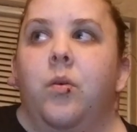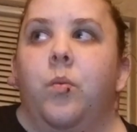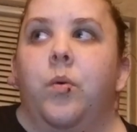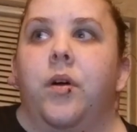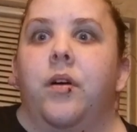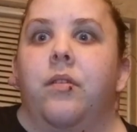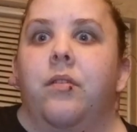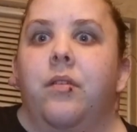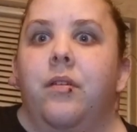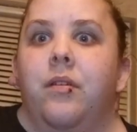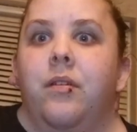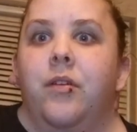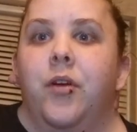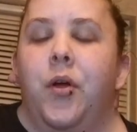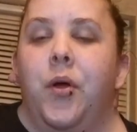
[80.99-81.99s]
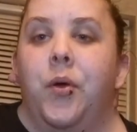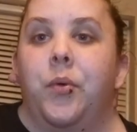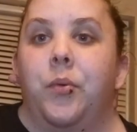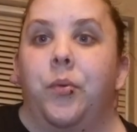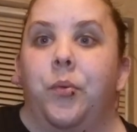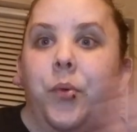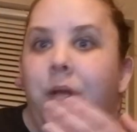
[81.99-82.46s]
will
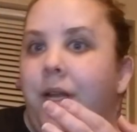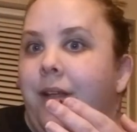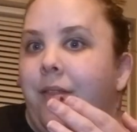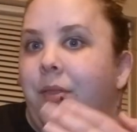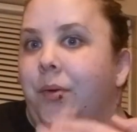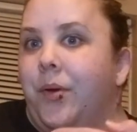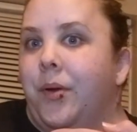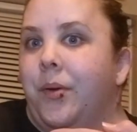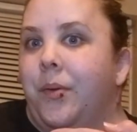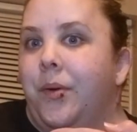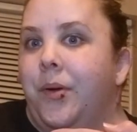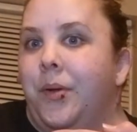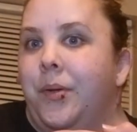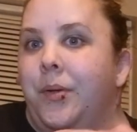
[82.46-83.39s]
read it through